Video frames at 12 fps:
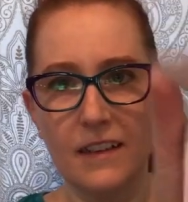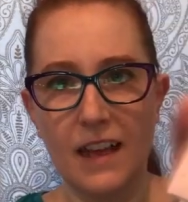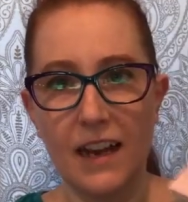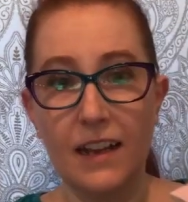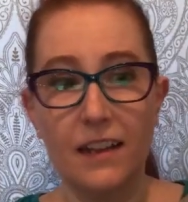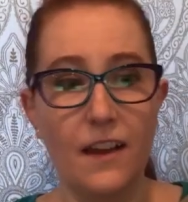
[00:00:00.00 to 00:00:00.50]

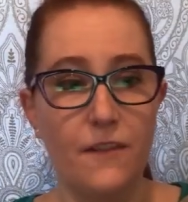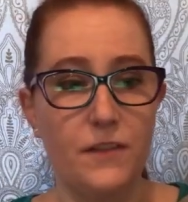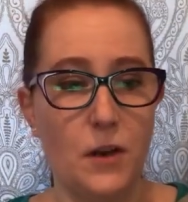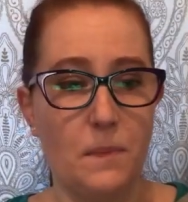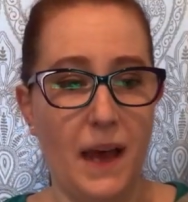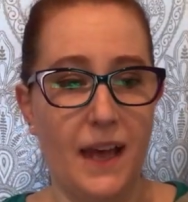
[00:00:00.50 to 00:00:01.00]
And I love
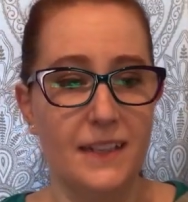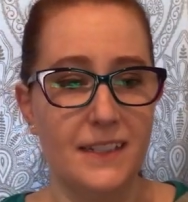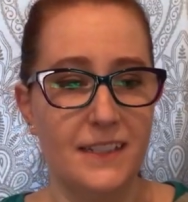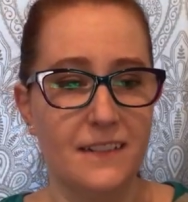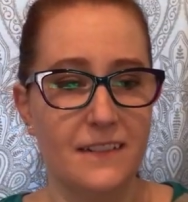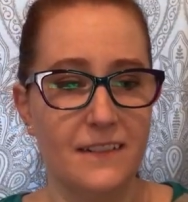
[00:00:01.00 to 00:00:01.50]

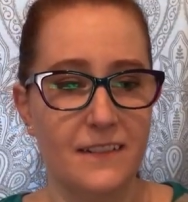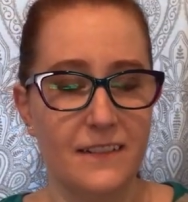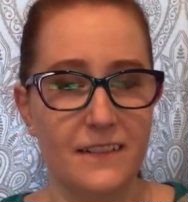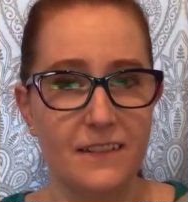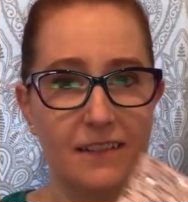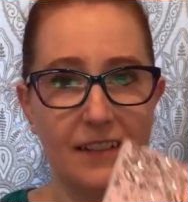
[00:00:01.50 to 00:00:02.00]
notepads.
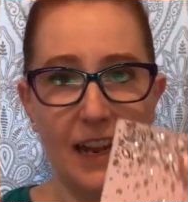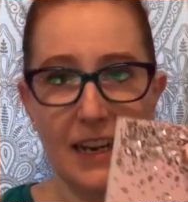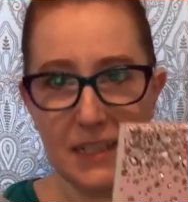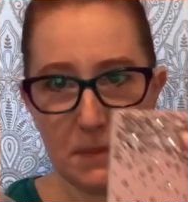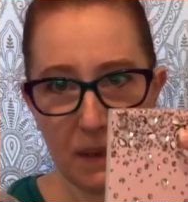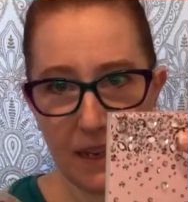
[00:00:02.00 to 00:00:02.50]
And
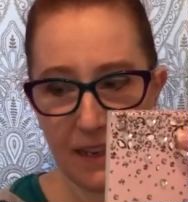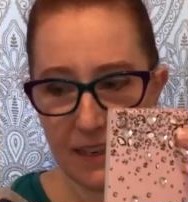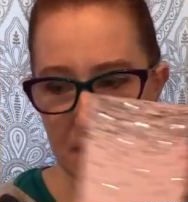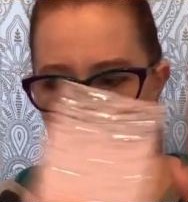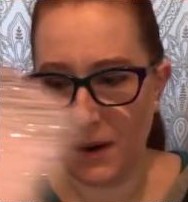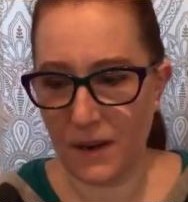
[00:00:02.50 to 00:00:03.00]
it's pink and
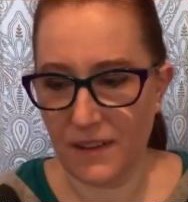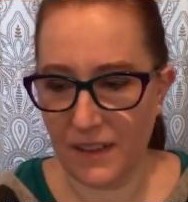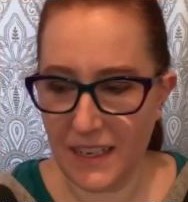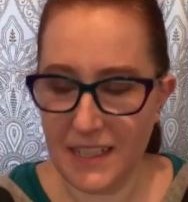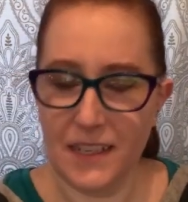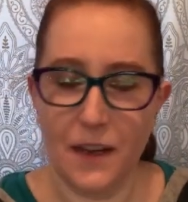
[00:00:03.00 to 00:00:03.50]
it's
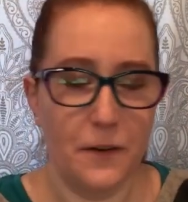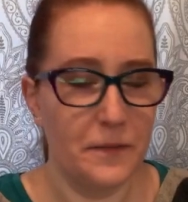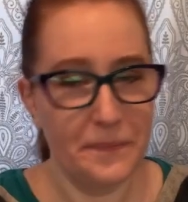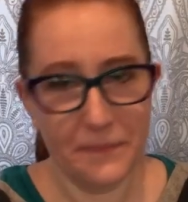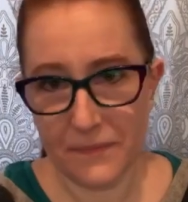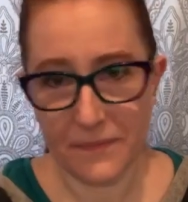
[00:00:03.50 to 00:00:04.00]
sparkly, so
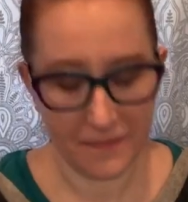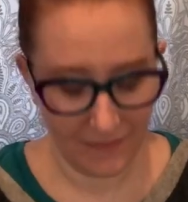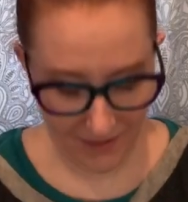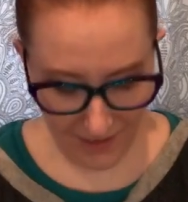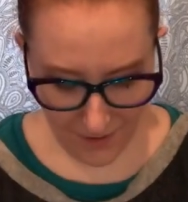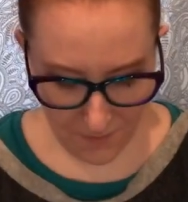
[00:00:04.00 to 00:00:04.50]

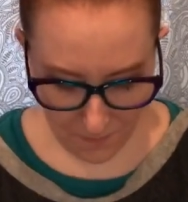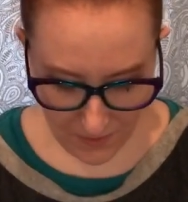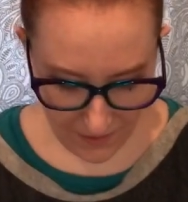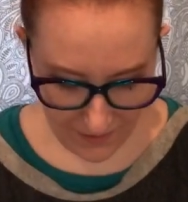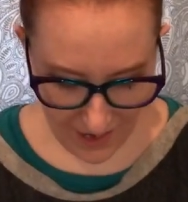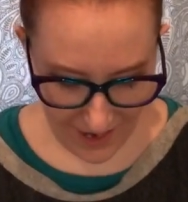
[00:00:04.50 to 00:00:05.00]
it
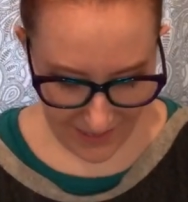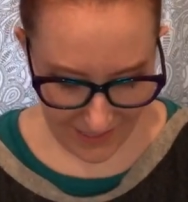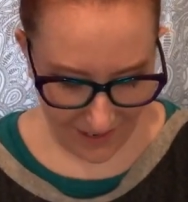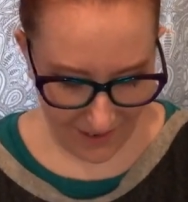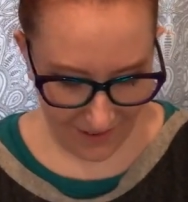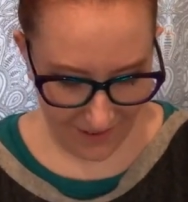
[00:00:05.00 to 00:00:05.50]
will not,
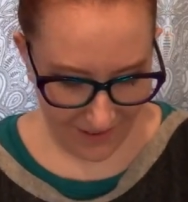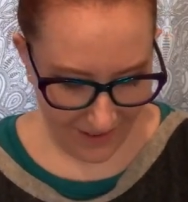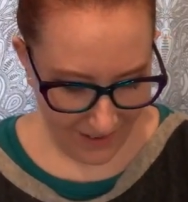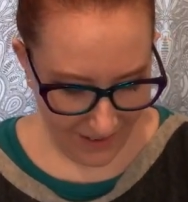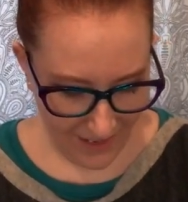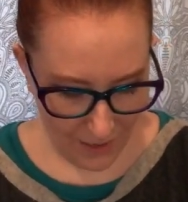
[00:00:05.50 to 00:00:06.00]

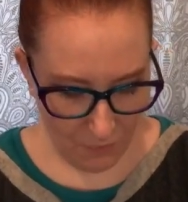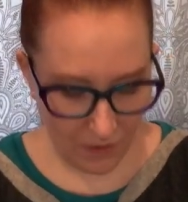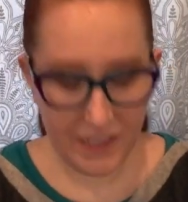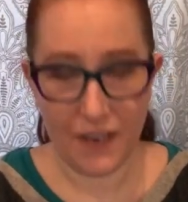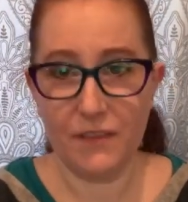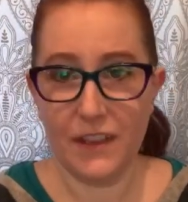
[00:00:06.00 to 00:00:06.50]
it will
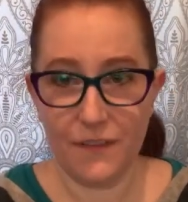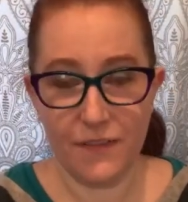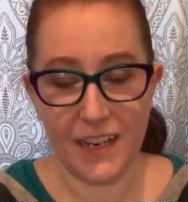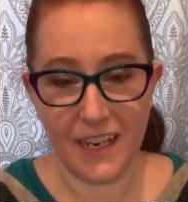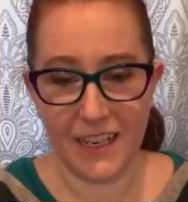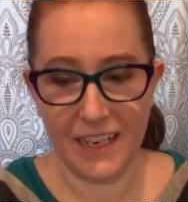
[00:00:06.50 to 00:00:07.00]
definitely
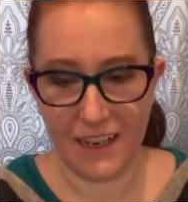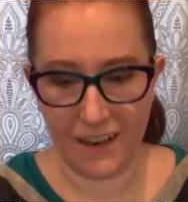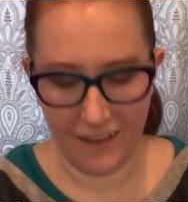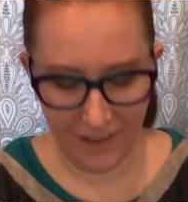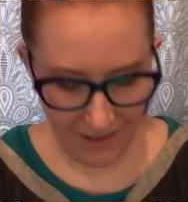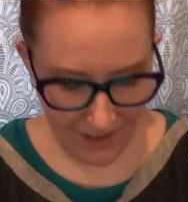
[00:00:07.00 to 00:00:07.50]
fit in here.